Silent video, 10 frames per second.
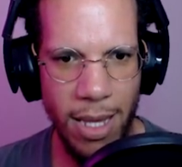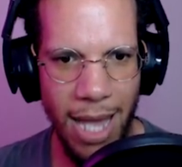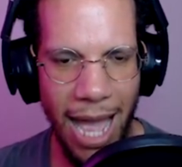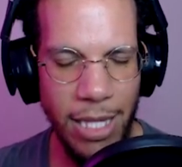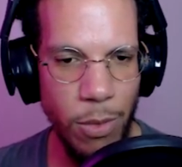
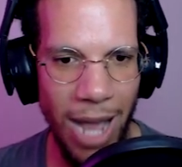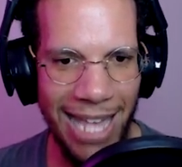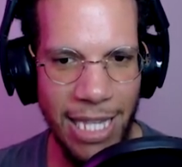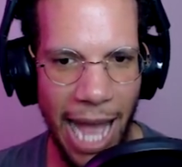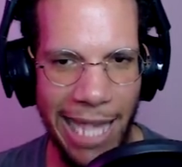I swear, I,
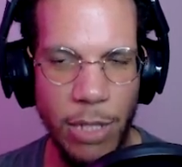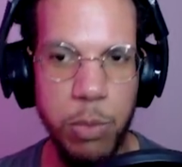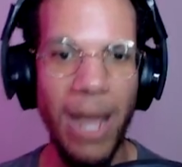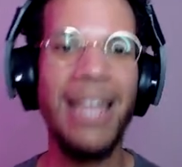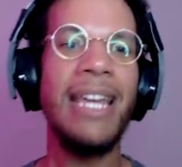I
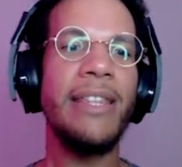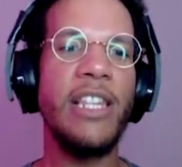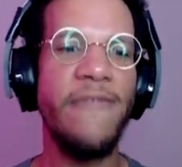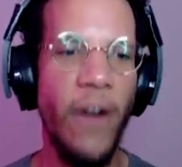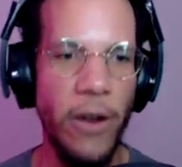swear, these
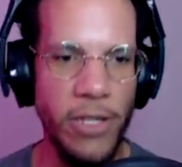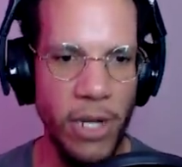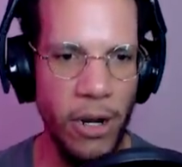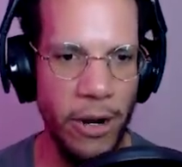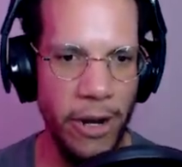farts
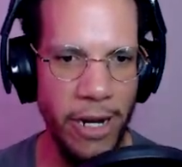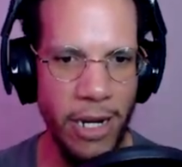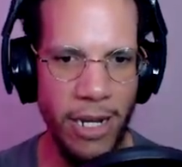are...